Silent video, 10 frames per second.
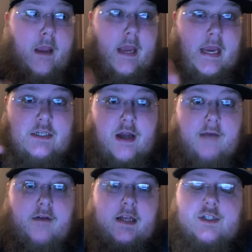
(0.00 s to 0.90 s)
he's
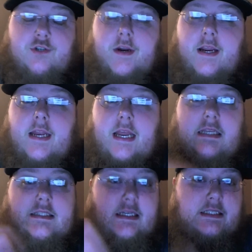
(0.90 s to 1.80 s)
driving down the street.
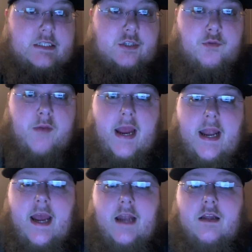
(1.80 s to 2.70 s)
He sees this dude
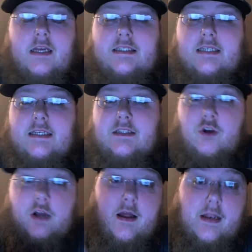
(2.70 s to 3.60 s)
panhandling. He says,
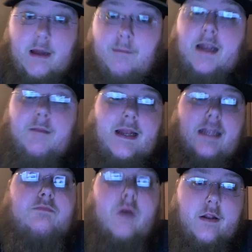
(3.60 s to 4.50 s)
"Look, I, am about to make
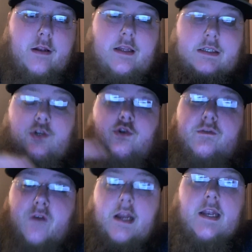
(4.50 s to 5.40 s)
this month this
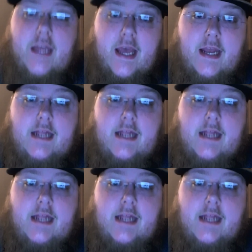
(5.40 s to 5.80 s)
dude's fucking day."